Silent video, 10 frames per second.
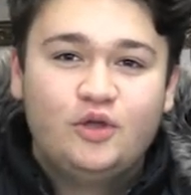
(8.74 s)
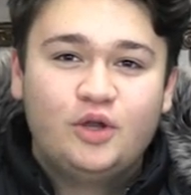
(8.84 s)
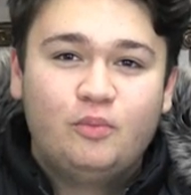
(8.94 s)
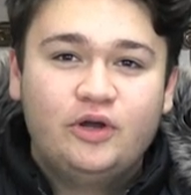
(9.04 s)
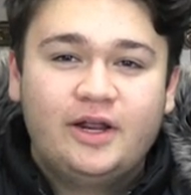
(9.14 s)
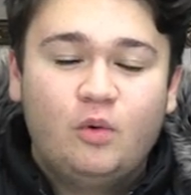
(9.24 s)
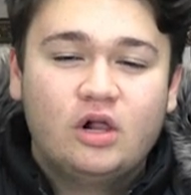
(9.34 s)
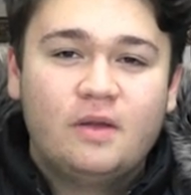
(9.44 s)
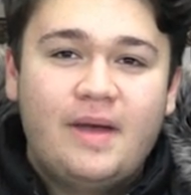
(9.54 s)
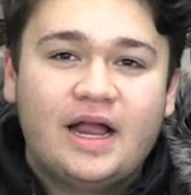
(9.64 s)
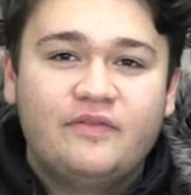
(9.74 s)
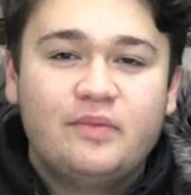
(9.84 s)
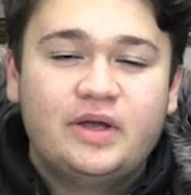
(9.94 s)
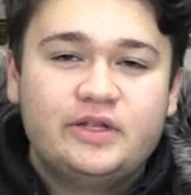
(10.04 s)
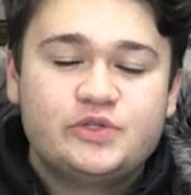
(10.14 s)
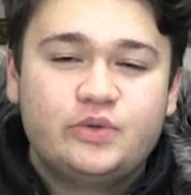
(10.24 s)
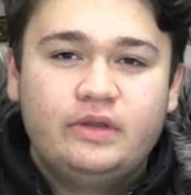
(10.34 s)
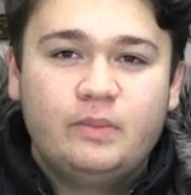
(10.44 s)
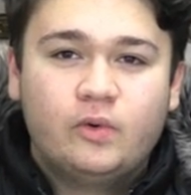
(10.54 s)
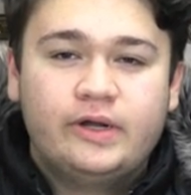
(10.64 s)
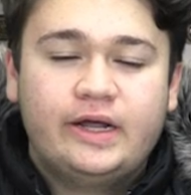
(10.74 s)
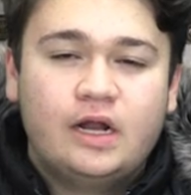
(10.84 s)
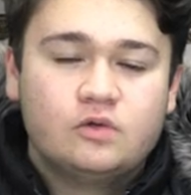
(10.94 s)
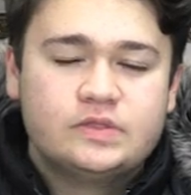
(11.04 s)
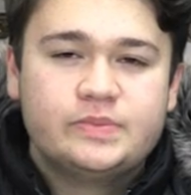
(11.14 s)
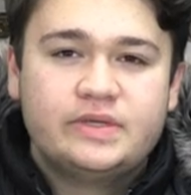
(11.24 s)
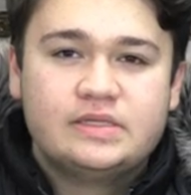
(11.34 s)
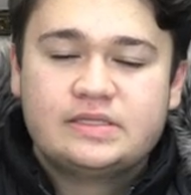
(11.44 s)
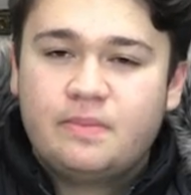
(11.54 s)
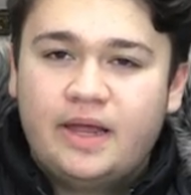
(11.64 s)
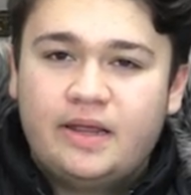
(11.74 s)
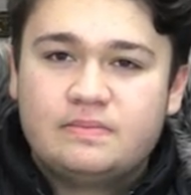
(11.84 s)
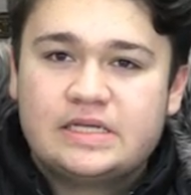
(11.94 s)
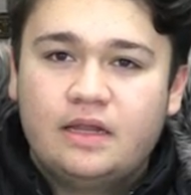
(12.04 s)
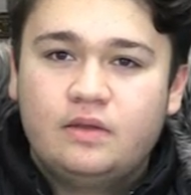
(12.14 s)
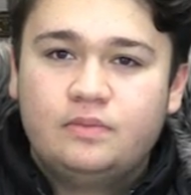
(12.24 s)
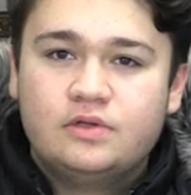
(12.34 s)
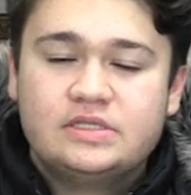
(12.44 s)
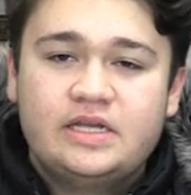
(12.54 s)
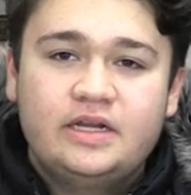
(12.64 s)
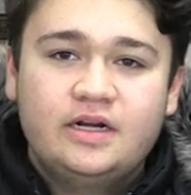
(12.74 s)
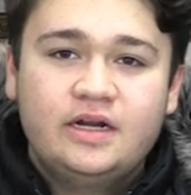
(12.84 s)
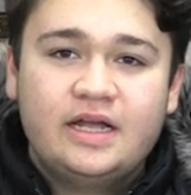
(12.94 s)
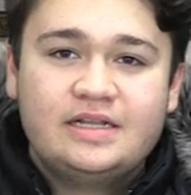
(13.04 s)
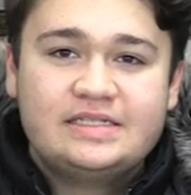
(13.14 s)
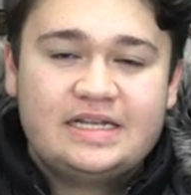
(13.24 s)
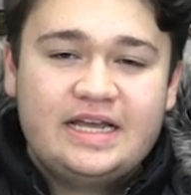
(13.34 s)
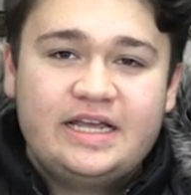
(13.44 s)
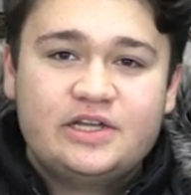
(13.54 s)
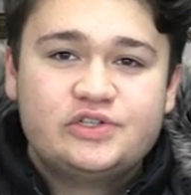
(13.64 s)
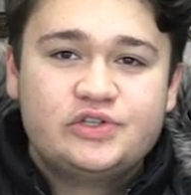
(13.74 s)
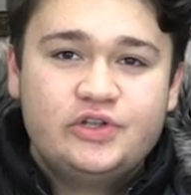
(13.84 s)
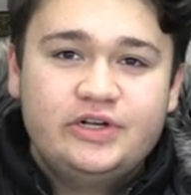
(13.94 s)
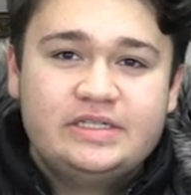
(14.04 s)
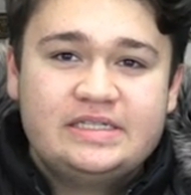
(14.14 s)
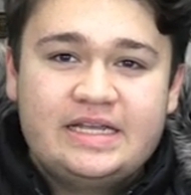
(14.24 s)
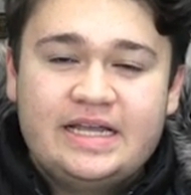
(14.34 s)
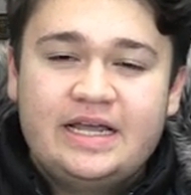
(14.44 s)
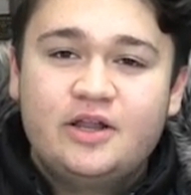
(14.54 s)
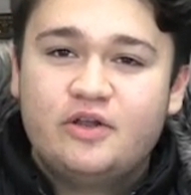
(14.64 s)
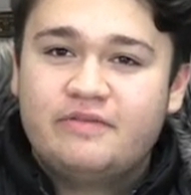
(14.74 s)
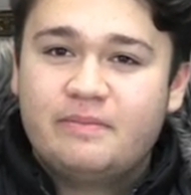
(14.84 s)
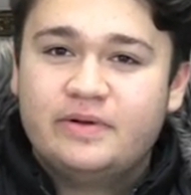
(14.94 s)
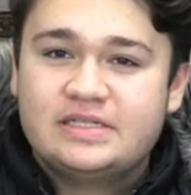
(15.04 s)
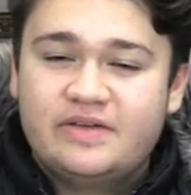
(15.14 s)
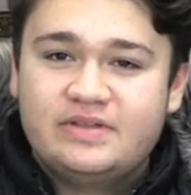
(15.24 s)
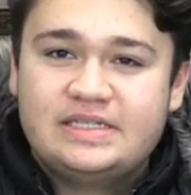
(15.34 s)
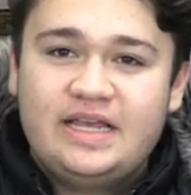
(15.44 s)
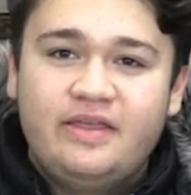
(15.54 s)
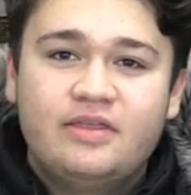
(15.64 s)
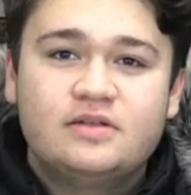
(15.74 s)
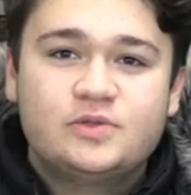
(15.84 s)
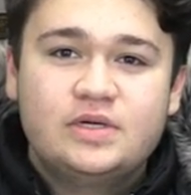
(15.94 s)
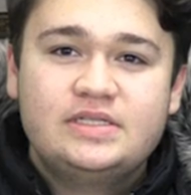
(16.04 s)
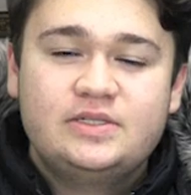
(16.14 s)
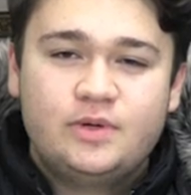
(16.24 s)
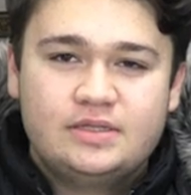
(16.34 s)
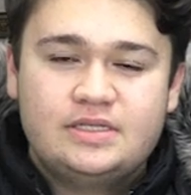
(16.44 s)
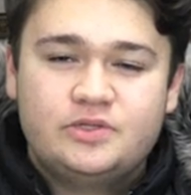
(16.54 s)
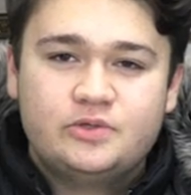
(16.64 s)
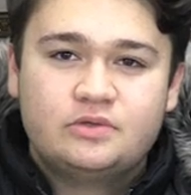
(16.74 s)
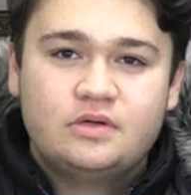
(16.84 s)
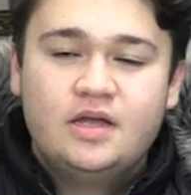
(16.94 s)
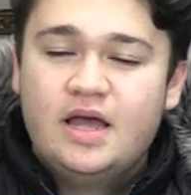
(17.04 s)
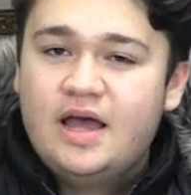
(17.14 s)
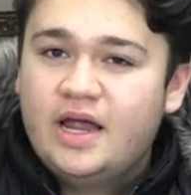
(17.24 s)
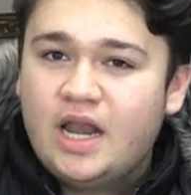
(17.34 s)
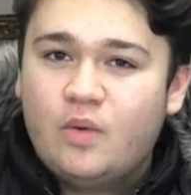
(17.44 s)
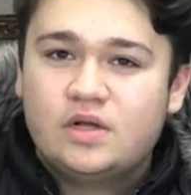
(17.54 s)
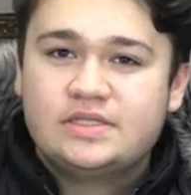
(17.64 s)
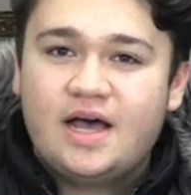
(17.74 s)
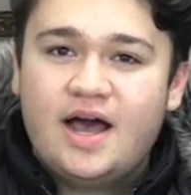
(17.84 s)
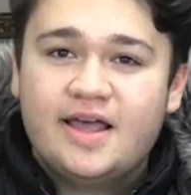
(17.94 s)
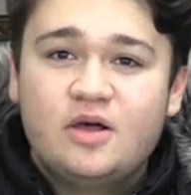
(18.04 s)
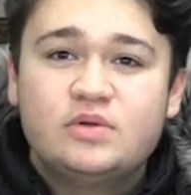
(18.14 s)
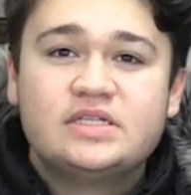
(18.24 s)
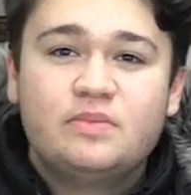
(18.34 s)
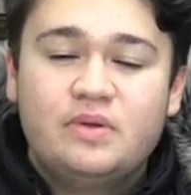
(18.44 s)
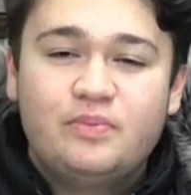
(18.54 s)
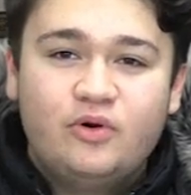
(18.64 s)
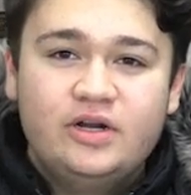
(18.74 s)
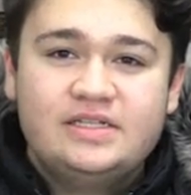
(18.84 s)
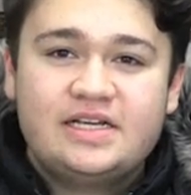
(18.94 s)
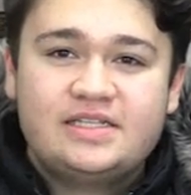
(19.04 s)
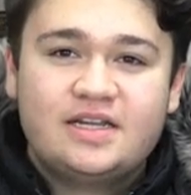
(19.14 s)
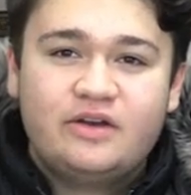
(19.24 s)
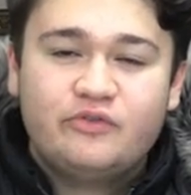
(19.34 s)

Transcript: Good morning and welcome back, everybody, to the morning announcements. My name is Ali Abdul Sader, and today is Thursday, November 17th, 2022. Now, on to Aya with some important dates and